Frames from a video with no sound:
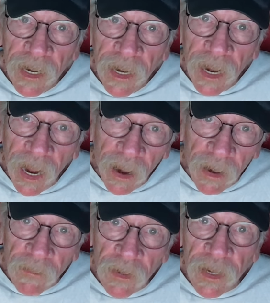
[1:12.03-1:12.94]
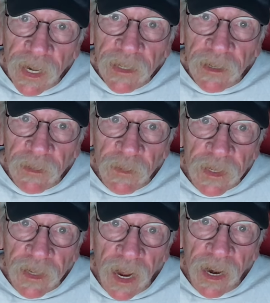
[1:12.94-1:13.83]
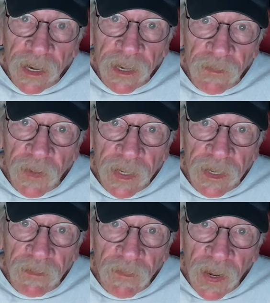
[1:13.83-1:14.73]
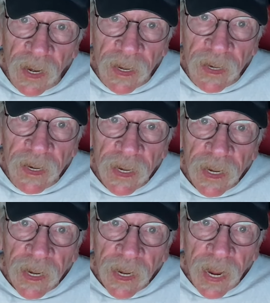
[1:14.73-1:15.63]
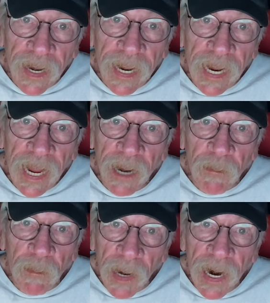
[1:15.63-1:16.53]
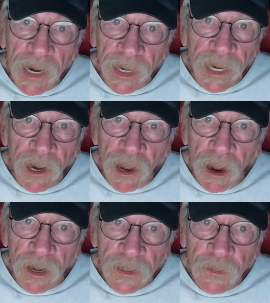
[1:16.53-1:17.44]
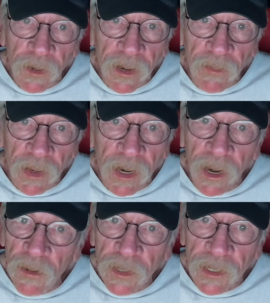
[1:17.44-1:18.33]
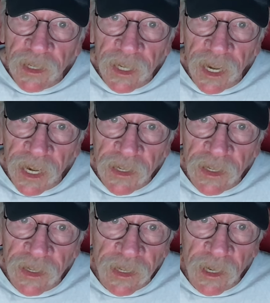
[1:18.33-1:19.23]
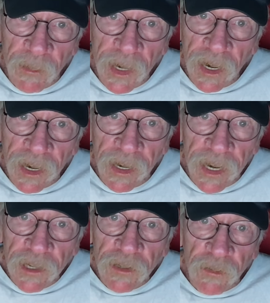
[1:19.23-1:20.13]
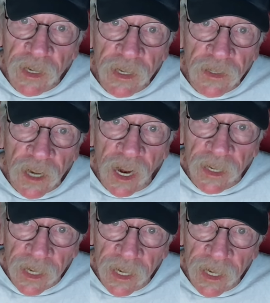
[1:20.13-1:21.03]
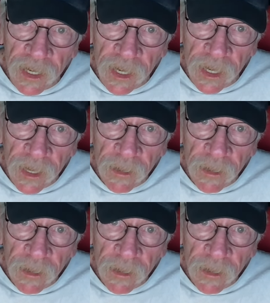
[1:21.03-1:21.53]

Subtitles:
However, Nixon was not a convicted felon, and he had barely lost one of the closest elections in American history to John Kennedy.